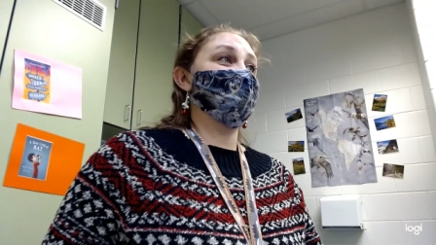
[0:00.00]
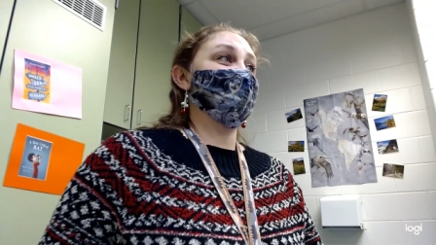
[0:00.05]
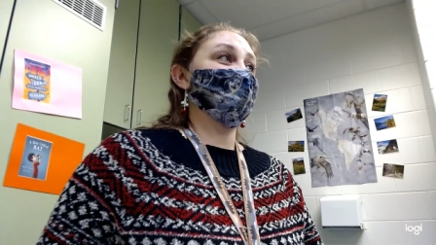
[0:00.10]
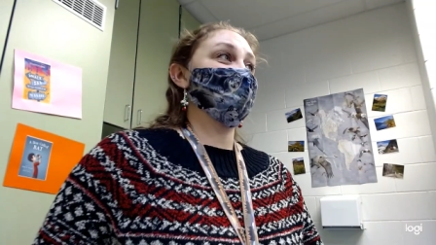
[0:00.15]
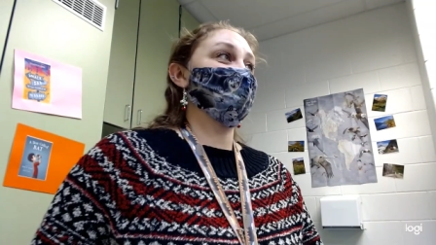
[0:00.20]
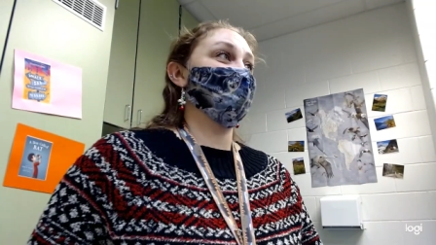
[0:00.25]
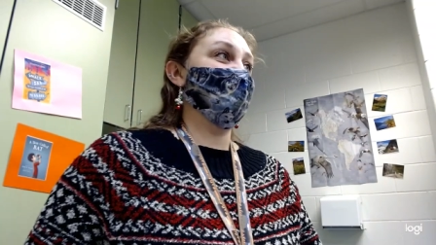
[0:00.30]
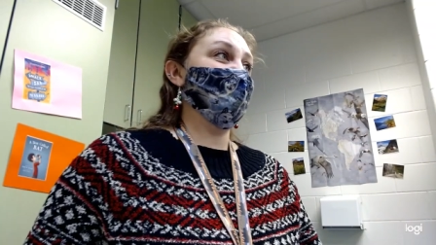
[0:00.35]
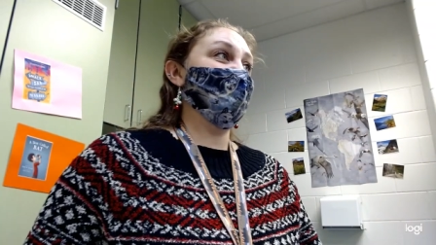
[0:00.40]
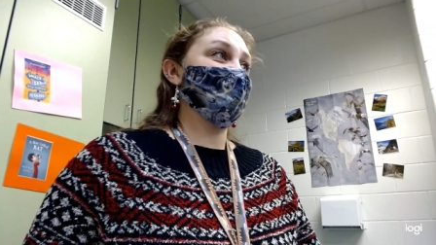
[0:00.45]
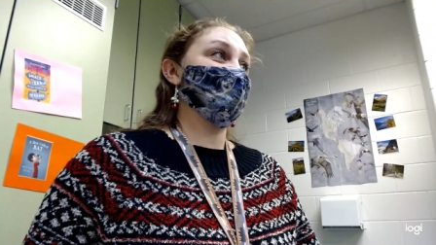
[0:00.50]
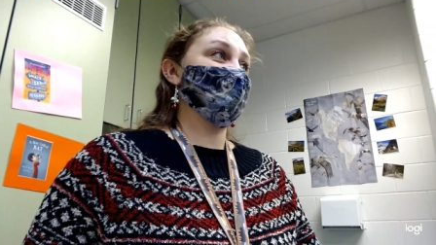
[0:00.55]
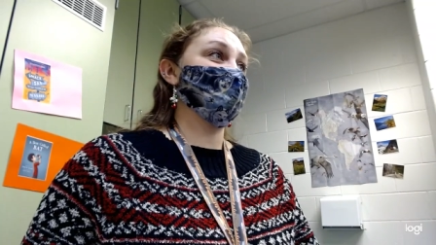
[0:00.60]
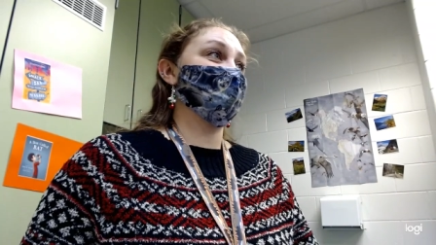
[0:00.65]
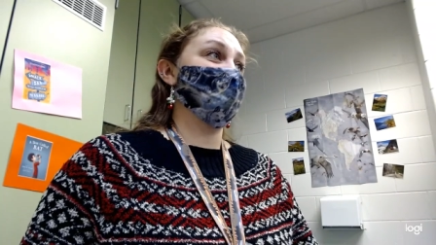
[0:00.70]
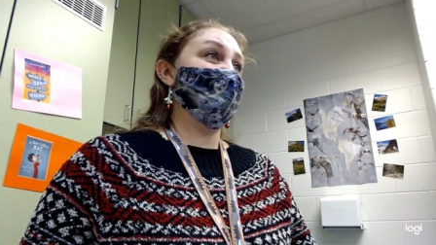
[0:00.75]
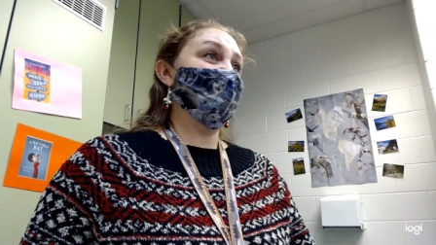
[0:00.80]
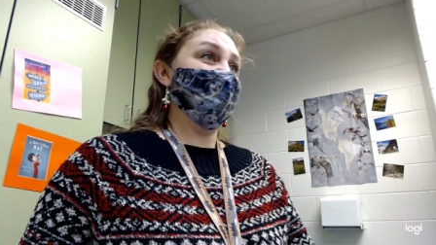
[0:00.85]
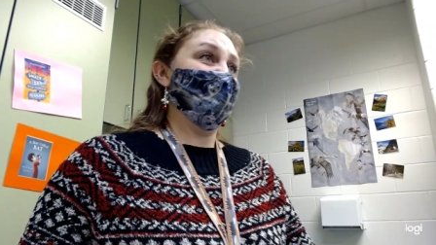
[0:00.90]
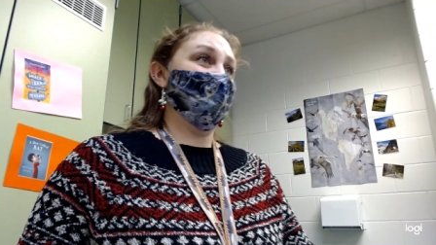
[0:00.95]
maze made
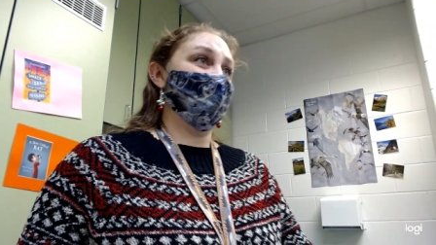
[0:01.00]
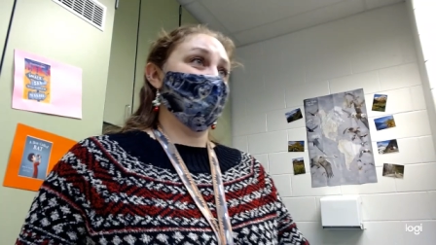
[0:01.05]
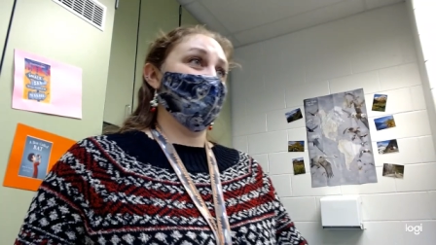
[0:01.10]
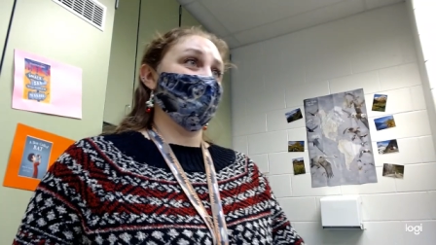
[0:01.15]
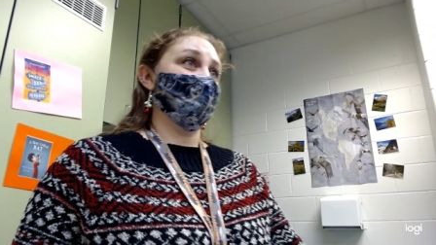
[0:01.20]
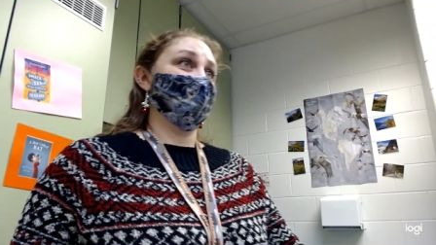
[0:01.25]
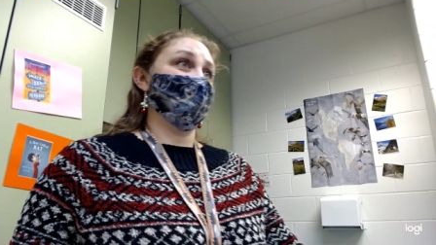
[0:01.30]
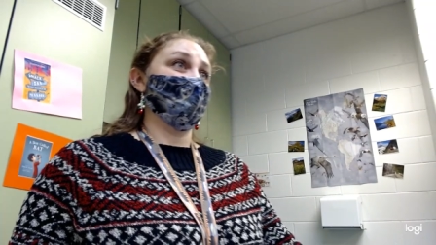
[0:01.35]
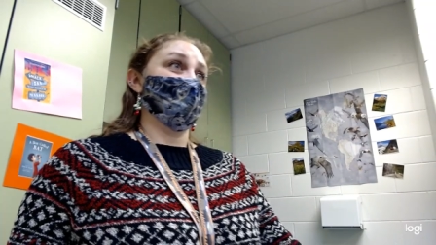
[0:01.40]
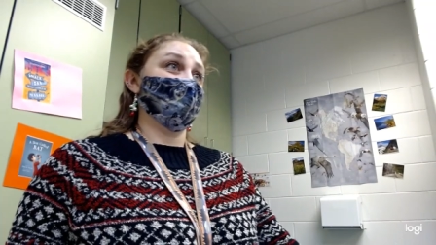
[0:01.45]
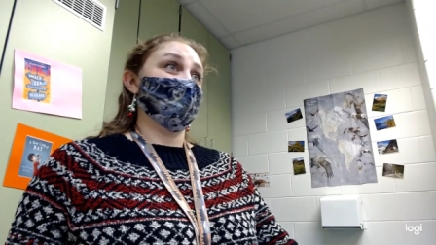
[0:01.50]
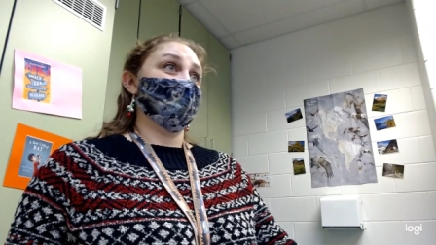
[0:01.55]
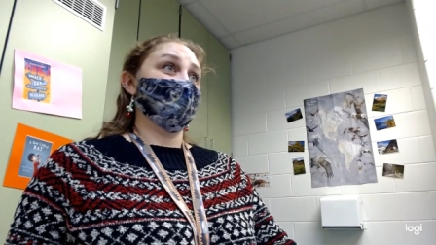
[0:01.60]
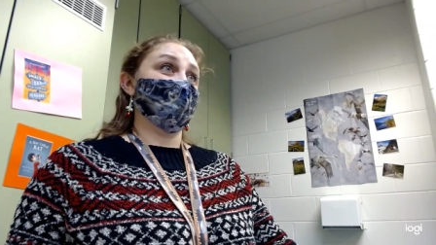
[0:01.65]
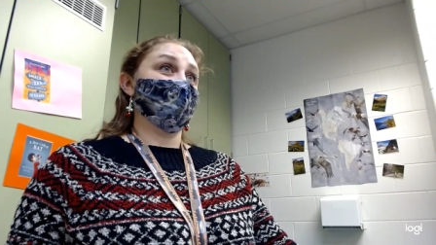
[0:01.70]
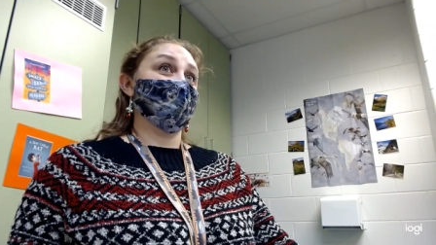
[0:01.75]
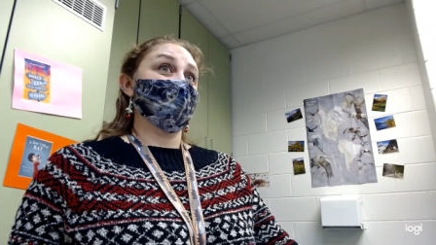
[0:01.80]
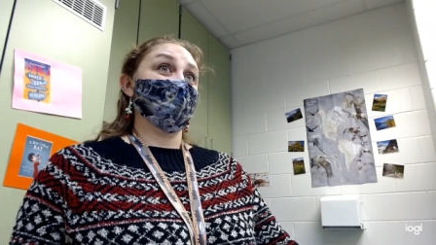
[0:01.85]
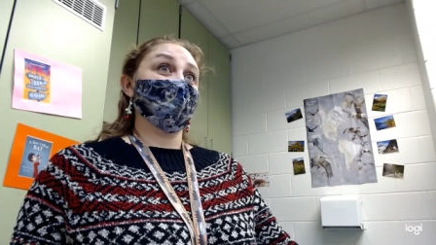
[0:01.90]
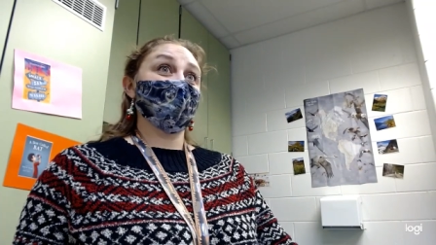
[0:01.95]
out of?
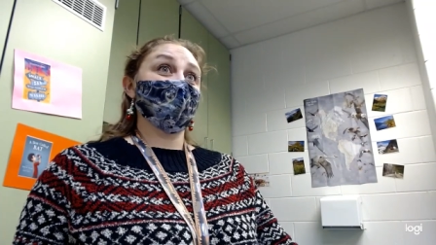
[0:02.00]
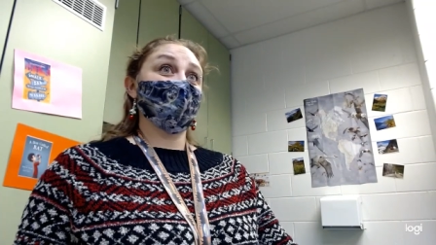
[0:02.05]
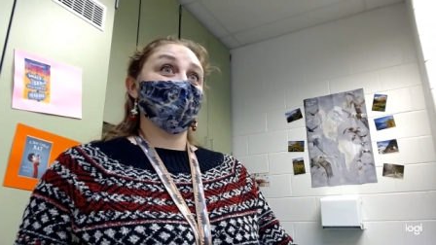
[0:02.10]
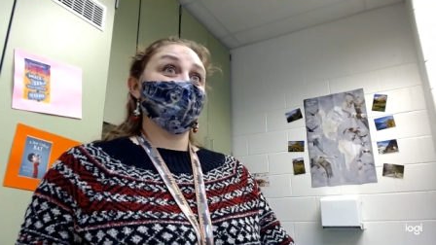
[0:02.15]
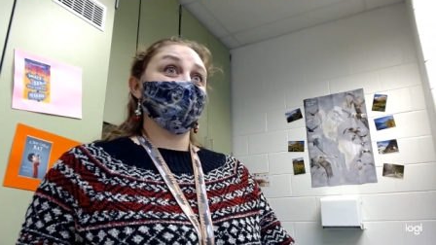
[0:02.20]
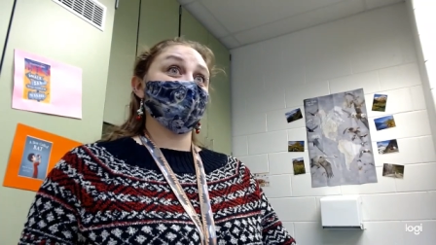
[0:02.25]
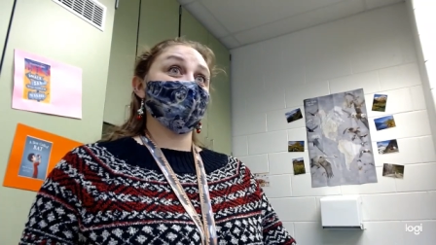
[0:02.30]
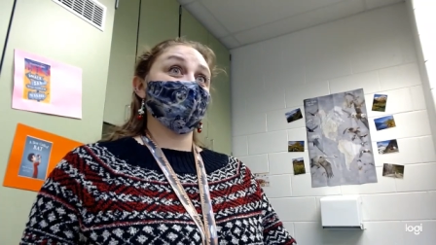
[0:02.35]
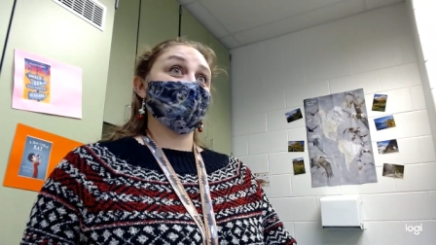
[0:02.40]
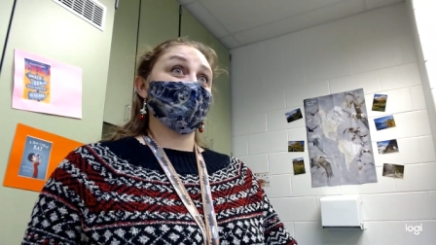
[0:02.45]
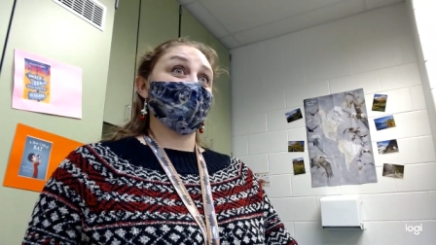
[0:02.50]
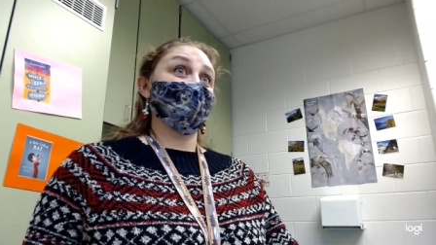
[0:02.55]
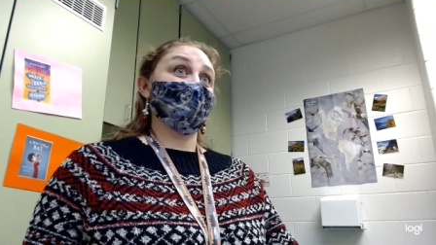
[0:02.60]
Josiah?